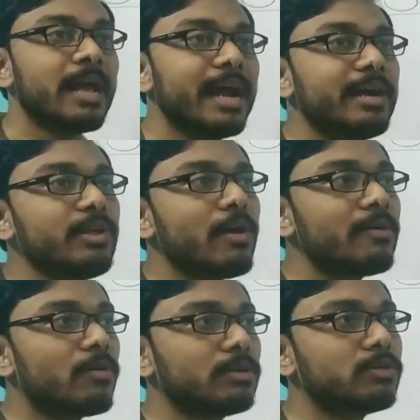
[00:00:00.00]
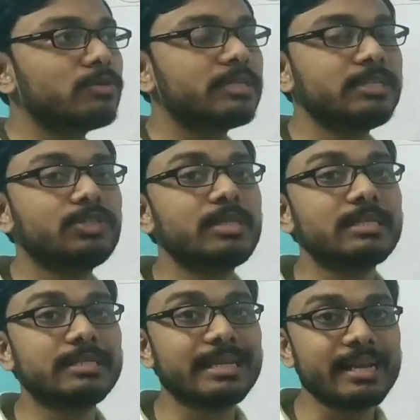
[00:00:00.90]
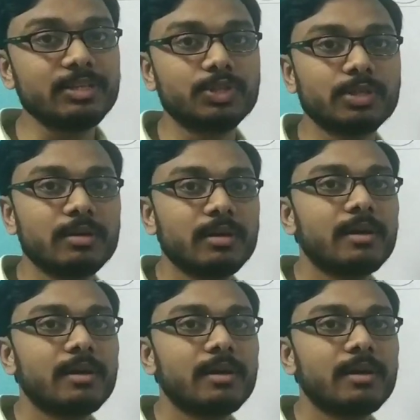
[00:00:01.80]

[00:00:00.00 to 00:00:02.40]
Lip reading: And you have also seen the syringe,